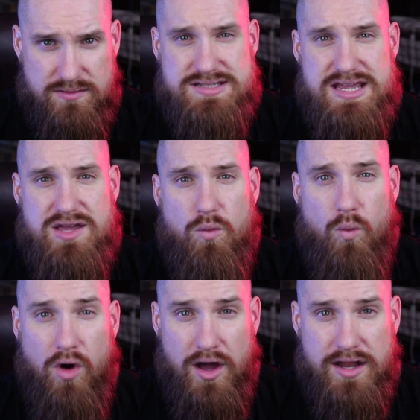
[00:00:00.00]
let's take
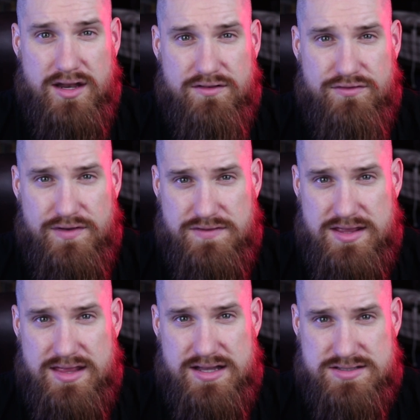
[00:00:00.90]
one
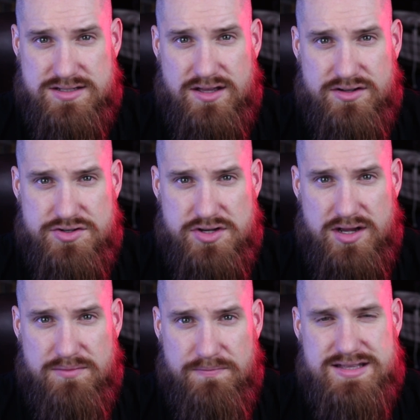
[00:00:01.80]
$50,000 job.